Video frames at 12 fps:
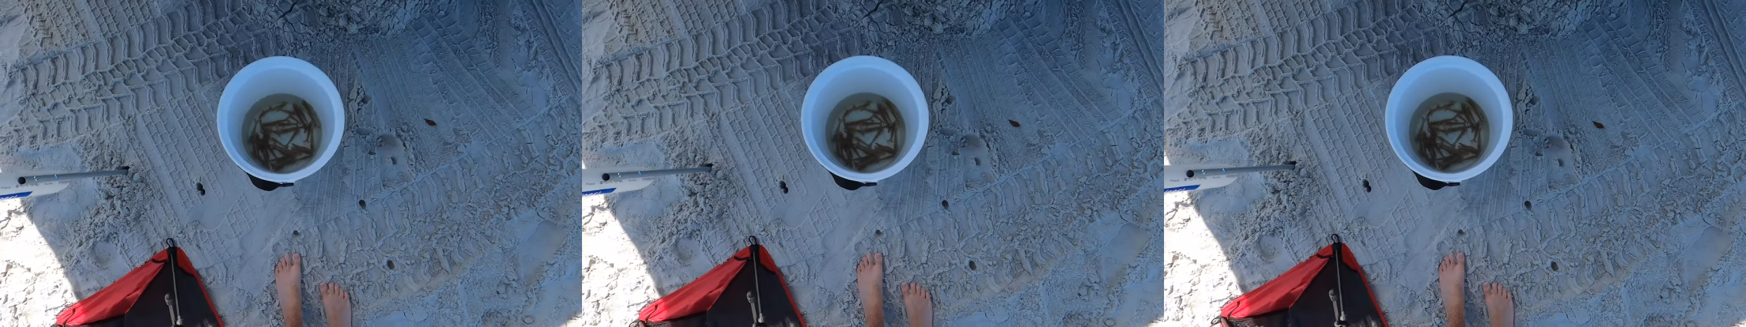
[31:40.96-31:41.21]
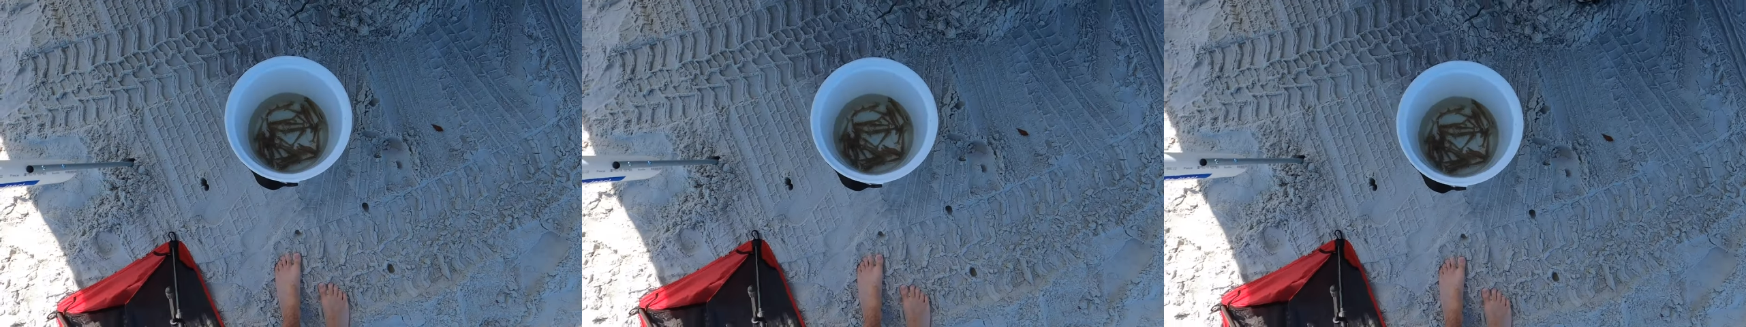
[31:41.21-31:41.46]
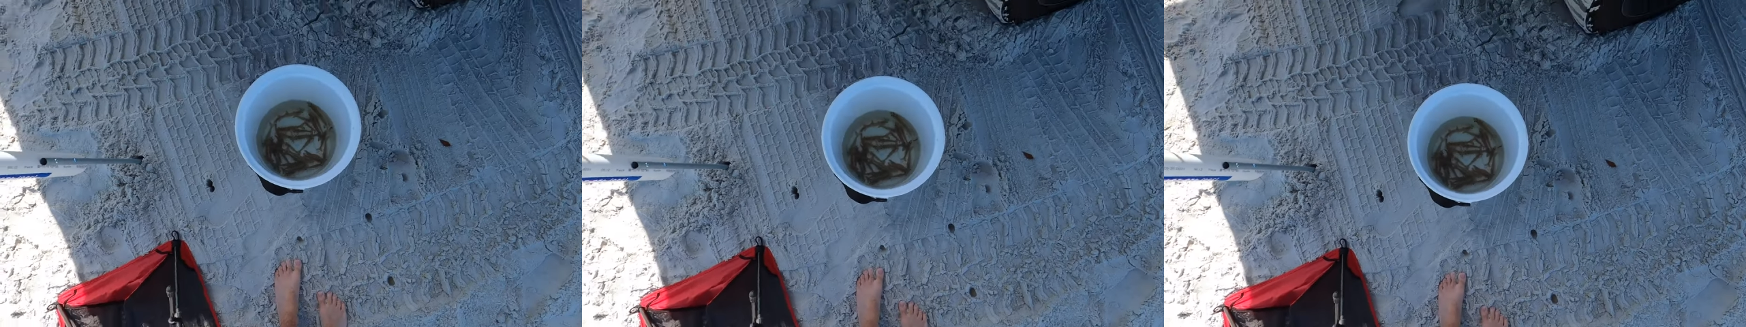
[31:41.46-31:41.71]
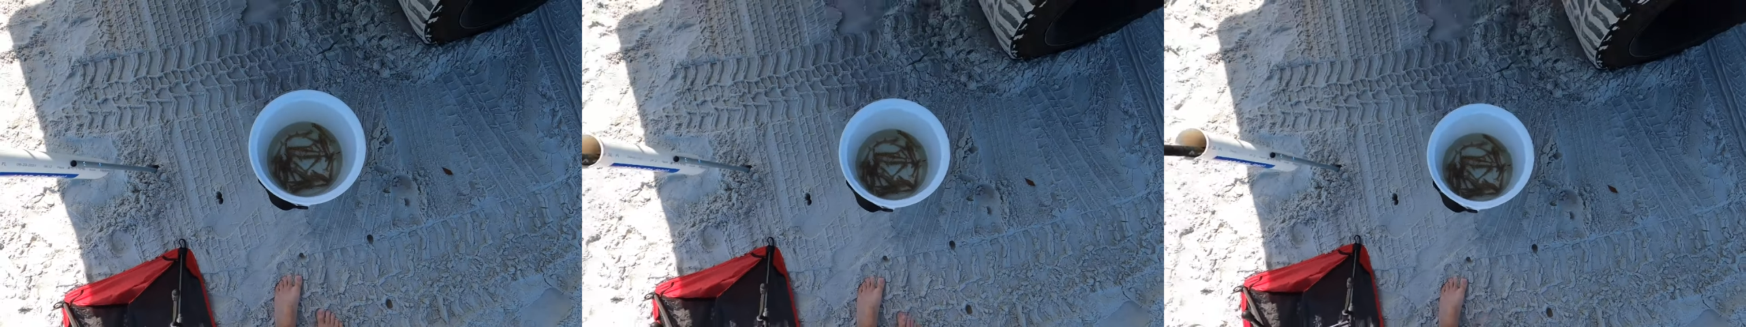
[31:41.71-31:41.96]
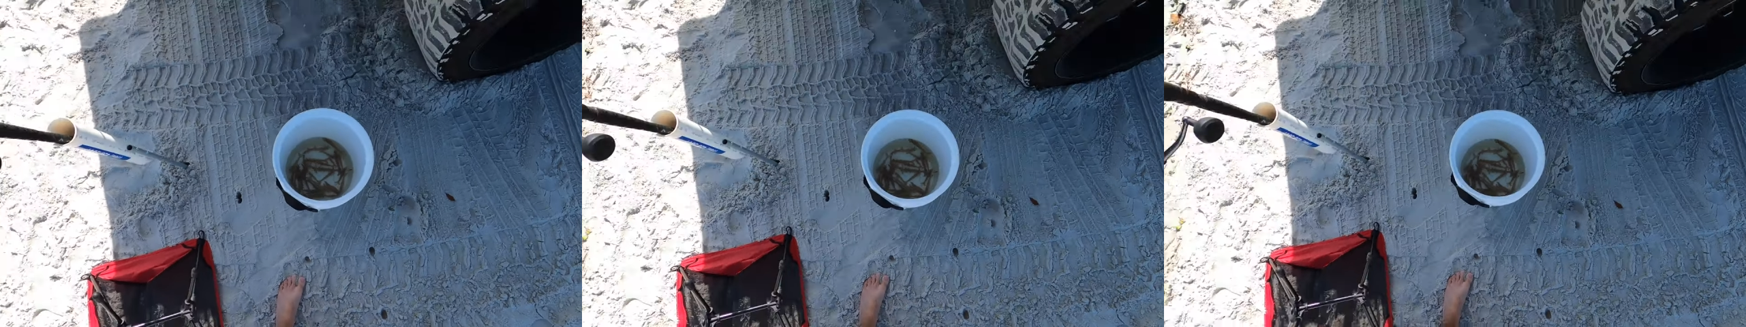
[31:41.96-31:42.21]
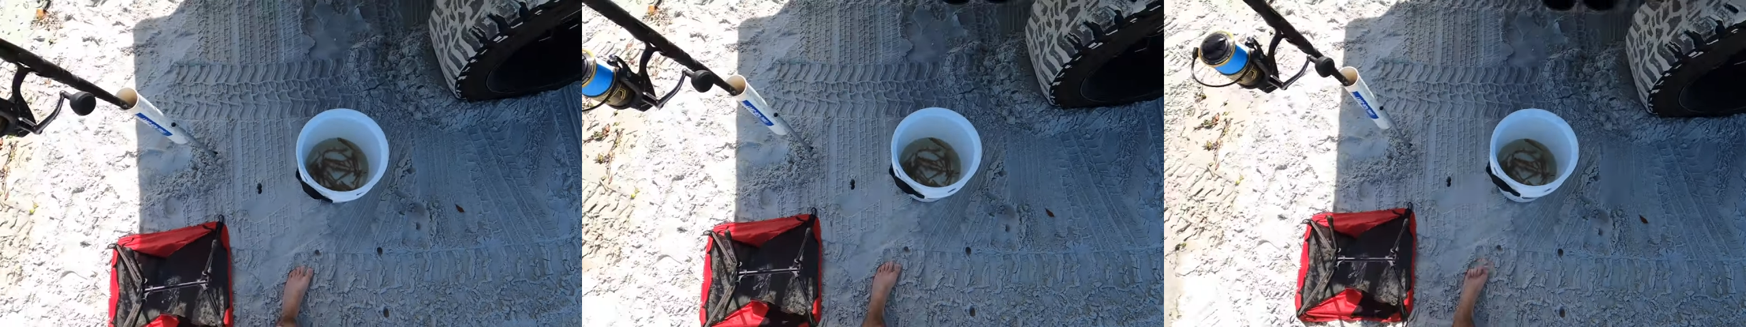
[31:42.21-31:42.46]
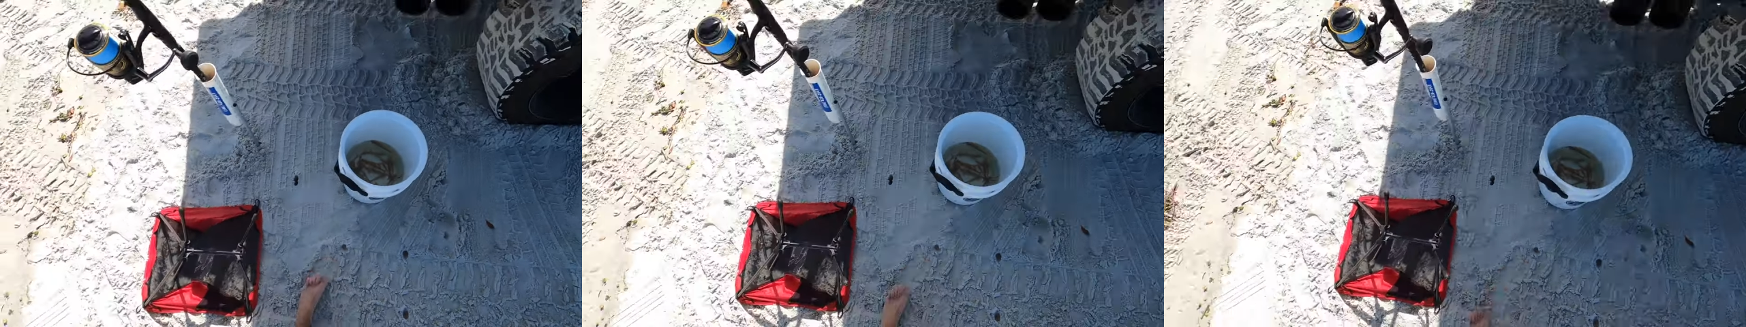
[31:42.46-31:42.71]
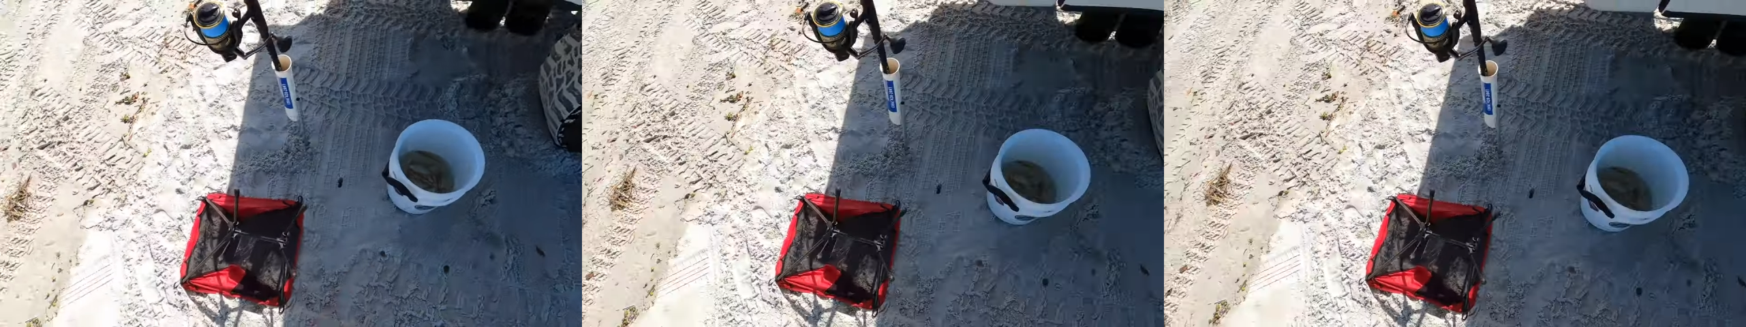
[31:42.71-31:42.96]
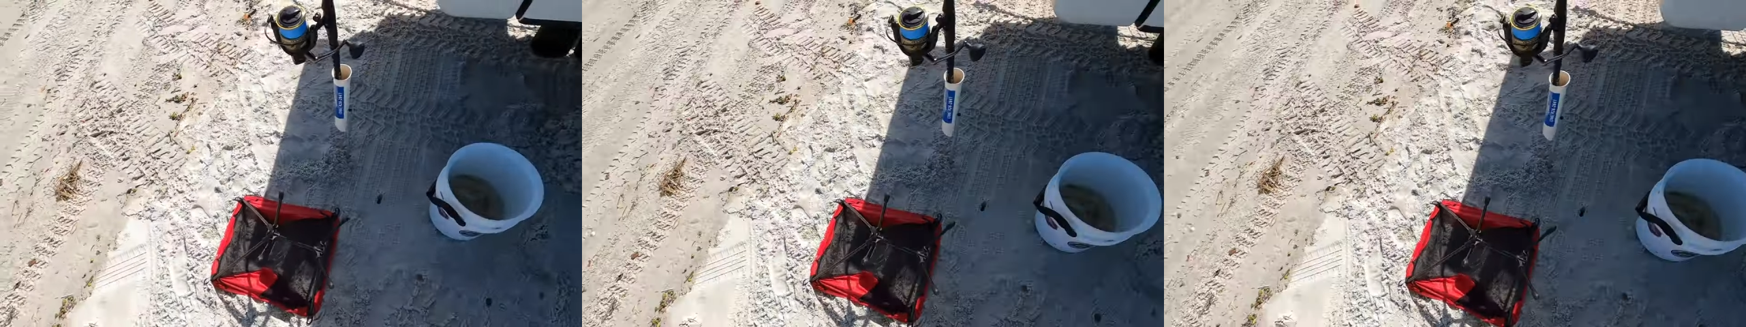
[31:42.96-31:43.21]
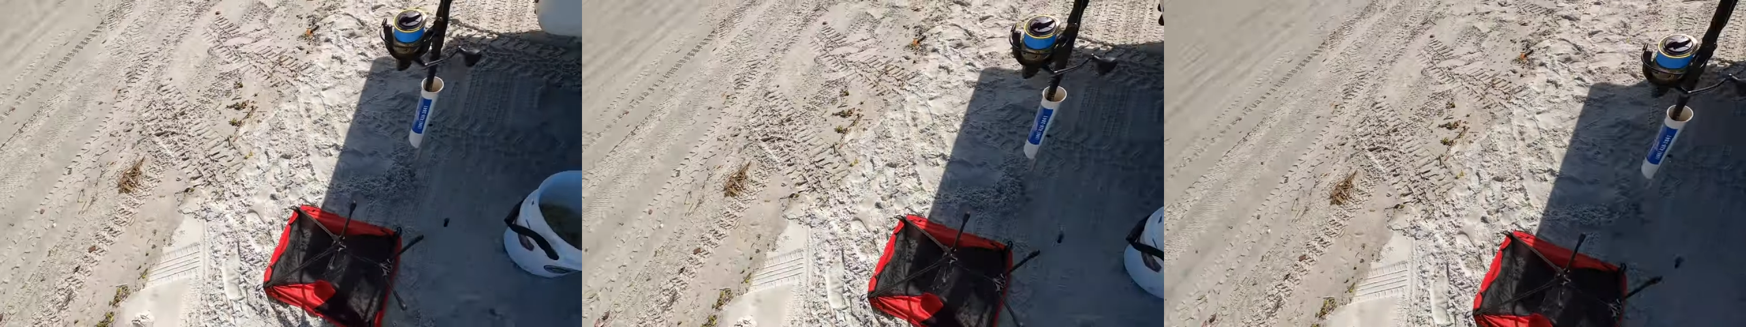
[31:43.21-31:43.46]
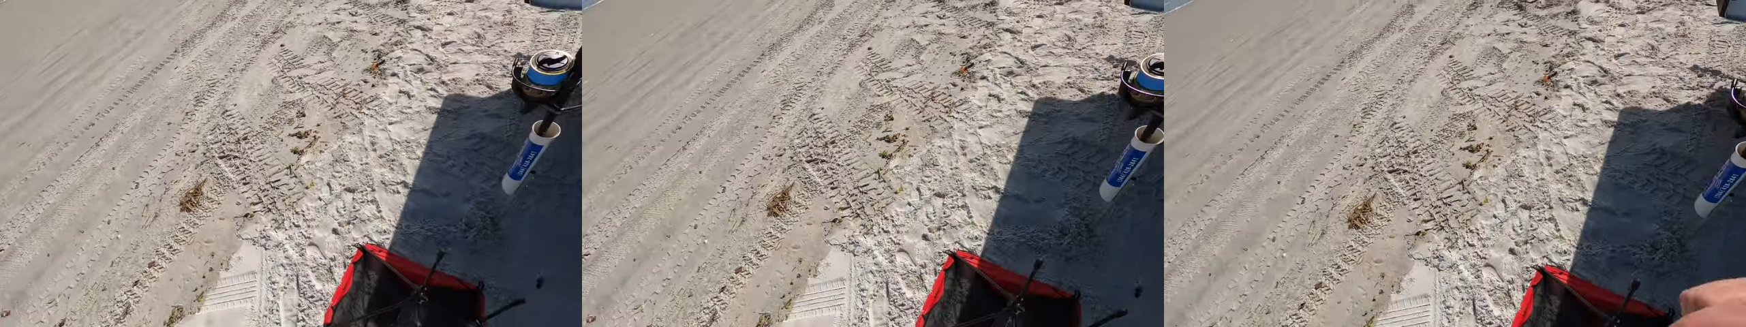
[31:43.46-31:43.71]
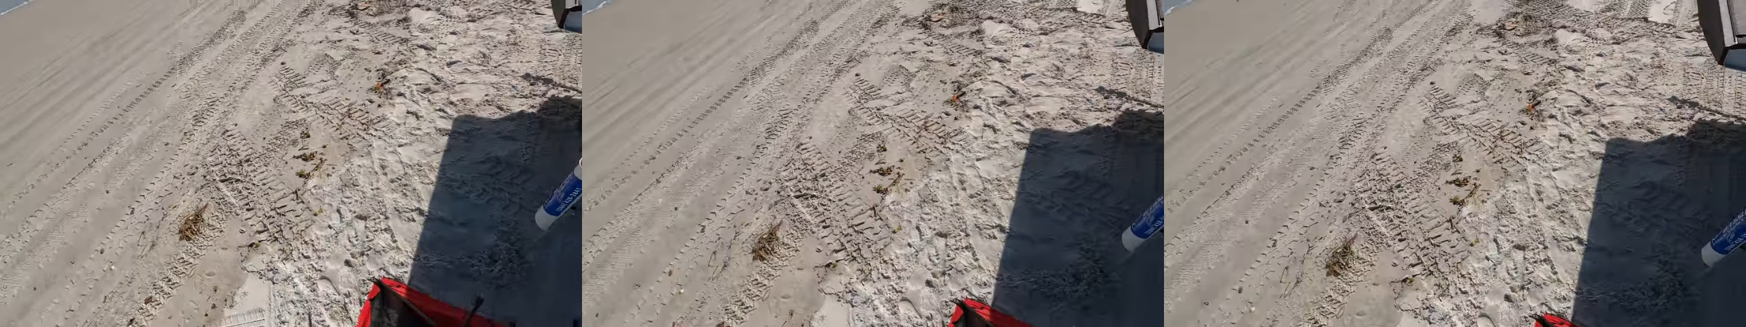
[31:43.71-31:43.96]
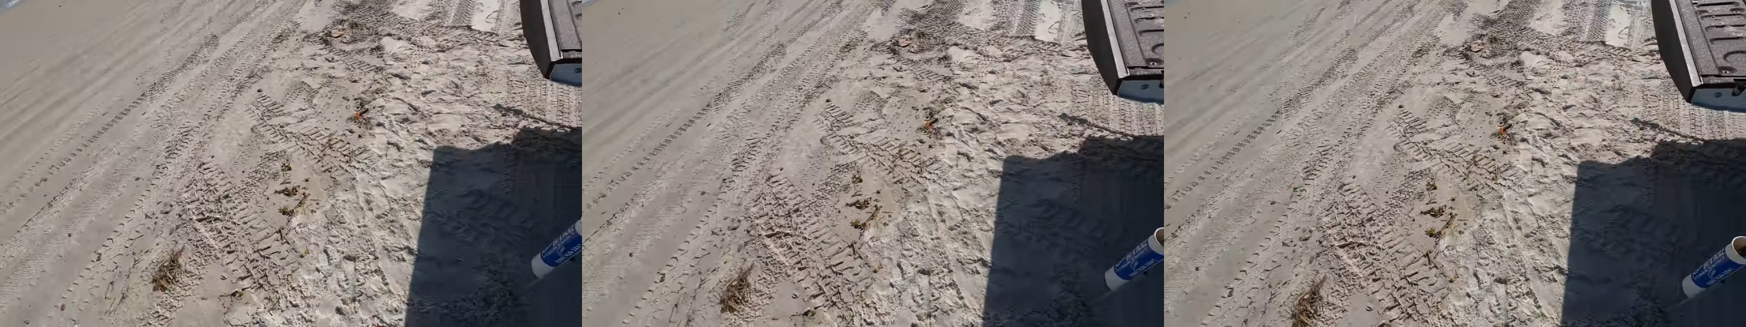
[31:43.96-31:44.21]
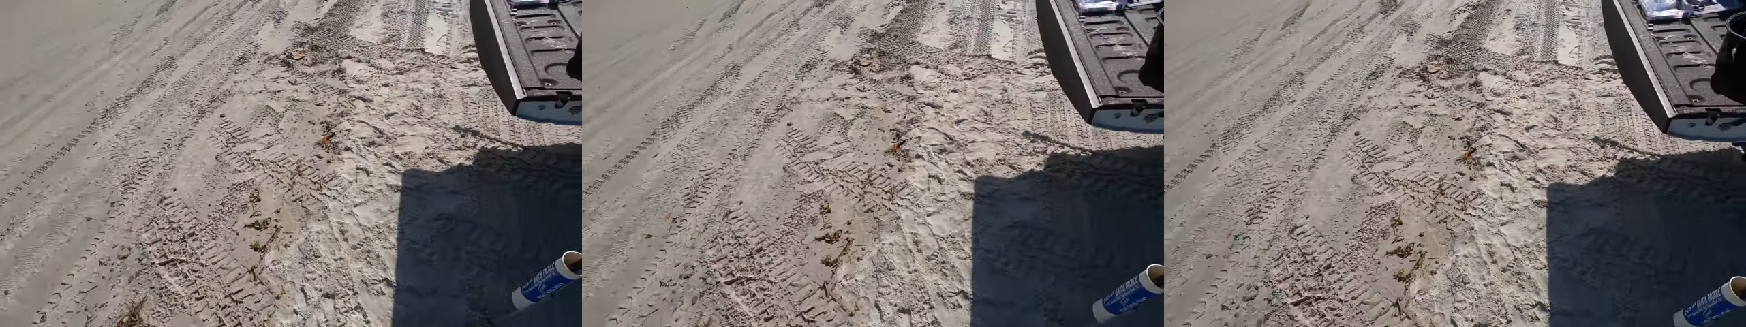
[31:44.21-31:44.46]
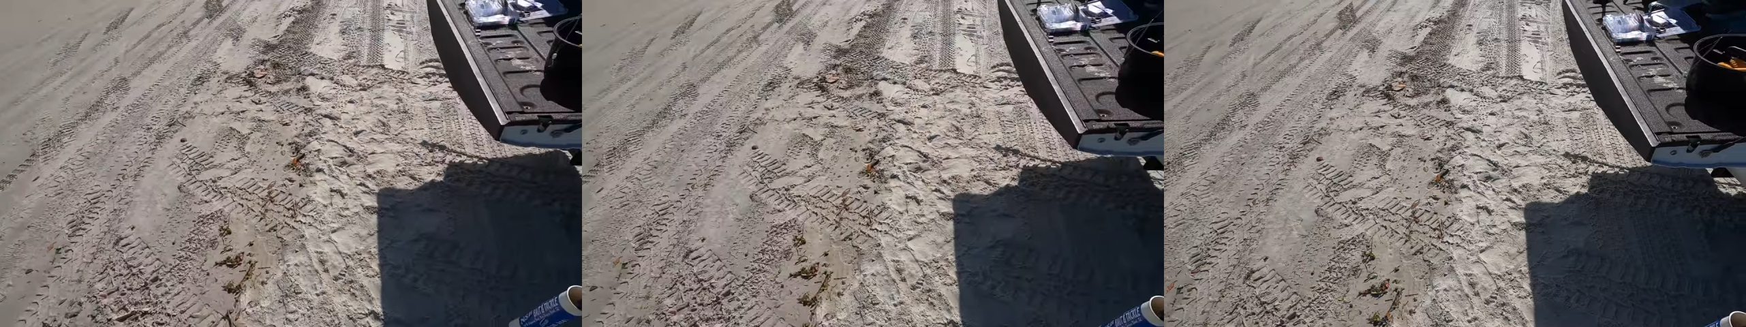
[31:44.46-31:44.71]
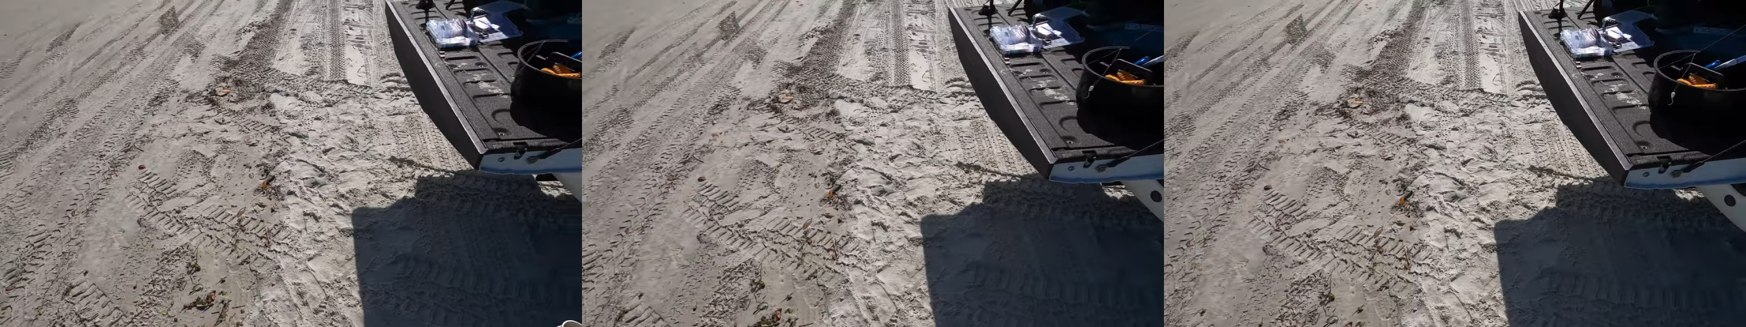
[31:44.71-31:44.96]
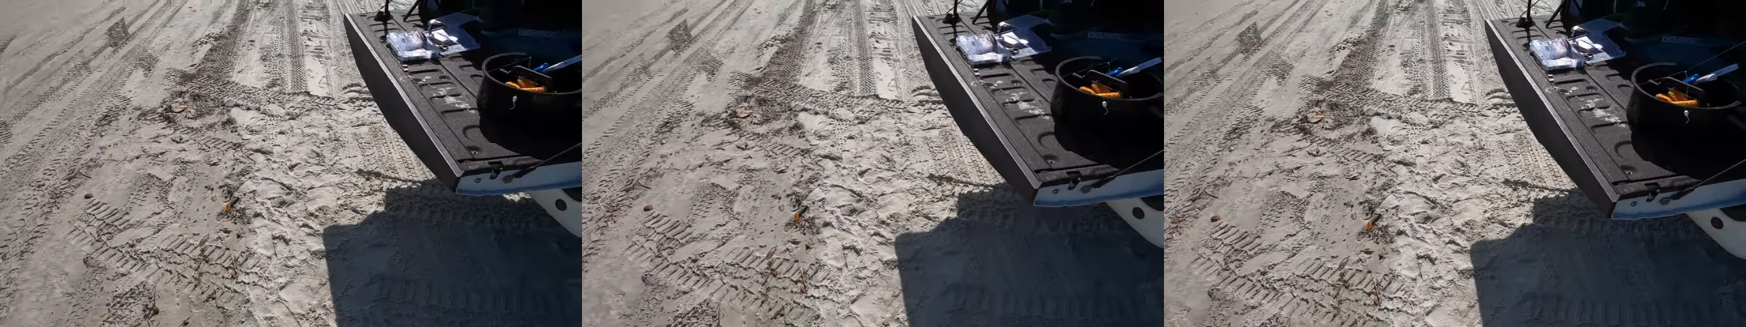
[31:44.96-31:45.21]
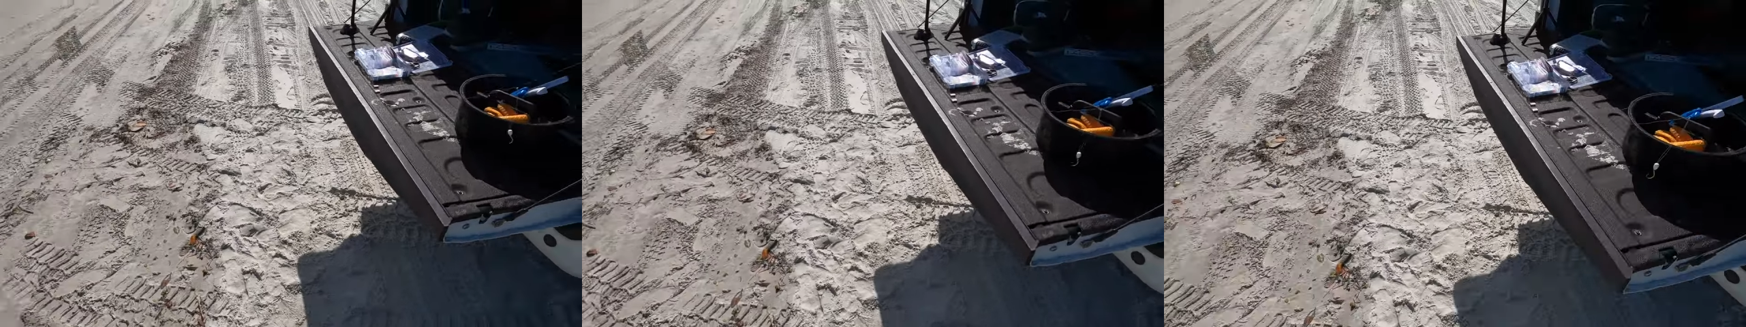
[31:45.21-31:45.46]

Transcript: Nobody's mouth can be seen.